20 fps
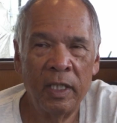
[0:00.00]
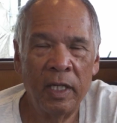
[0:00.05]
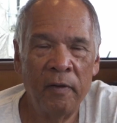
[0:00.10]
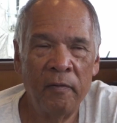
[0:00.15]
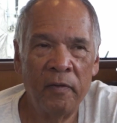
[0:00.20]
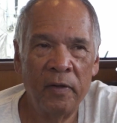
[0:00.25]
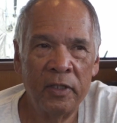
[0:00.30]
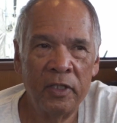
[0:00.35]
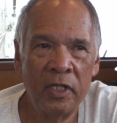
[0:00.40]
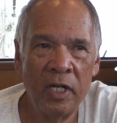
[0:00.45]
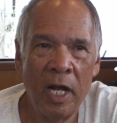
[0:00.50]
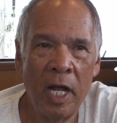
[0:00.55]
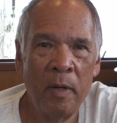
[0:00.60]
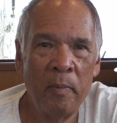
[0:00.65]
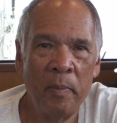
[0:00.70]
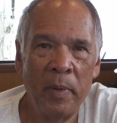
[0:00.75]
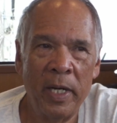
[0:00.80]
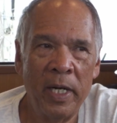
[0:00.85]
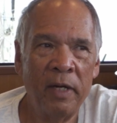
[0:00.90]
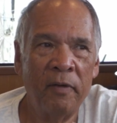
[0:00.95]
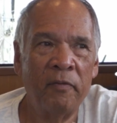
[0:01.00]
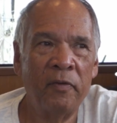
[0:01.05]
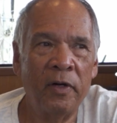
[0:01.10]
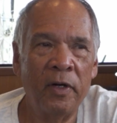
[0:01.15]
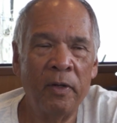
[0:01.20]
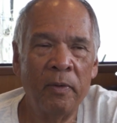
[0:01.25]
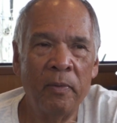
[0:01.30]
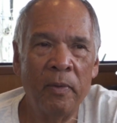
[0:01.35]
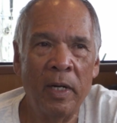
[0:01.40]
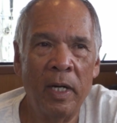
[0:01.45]
If it's not biting
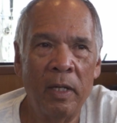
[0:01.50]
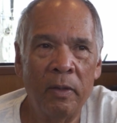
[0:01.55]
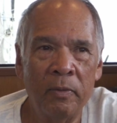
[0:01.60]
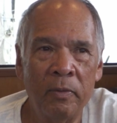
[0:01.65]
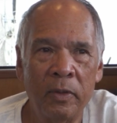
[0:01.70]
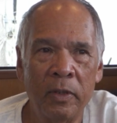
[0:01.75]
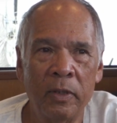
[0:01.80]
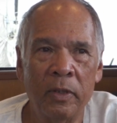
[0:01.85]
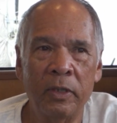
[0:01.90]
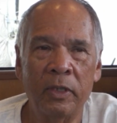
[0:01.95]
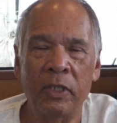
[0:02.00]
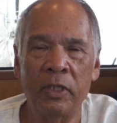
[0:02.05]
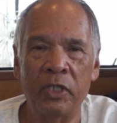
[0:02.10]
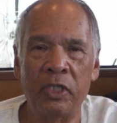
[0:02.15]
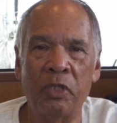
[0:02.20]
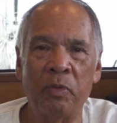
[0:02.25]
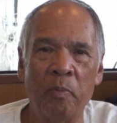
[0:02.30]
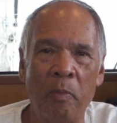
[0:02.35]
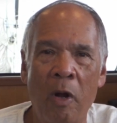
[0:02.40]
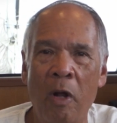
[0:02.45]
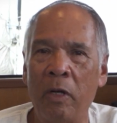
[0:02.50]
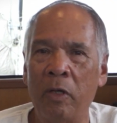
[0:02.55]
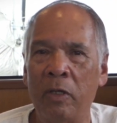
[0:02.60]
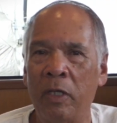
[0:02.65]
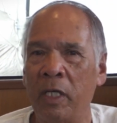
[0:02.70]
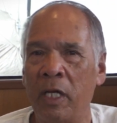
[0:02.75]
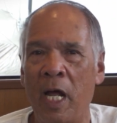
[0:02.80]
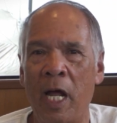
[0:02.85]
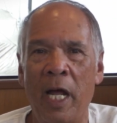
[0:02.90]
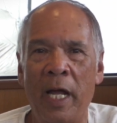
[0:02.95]
very well, we'll go to
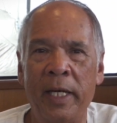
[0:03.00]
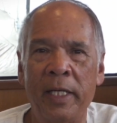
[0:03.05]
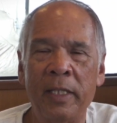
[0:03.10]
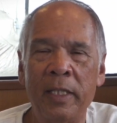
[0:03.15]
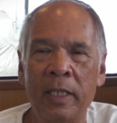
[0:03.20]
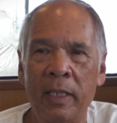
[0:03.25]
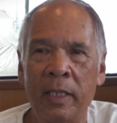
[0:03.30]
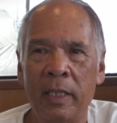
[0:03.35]
smaller line.